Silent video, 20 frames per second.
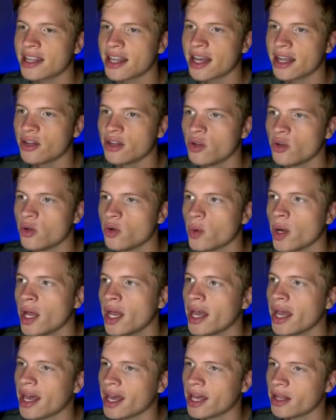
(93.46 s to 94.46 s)
of that new
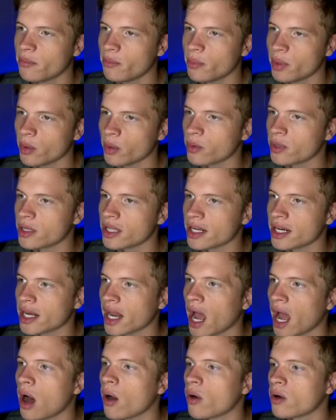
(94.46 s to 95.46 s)
end building
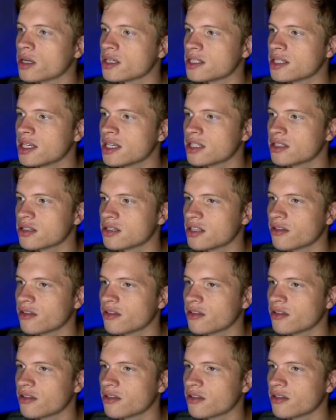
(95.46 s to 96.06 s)
now, because things are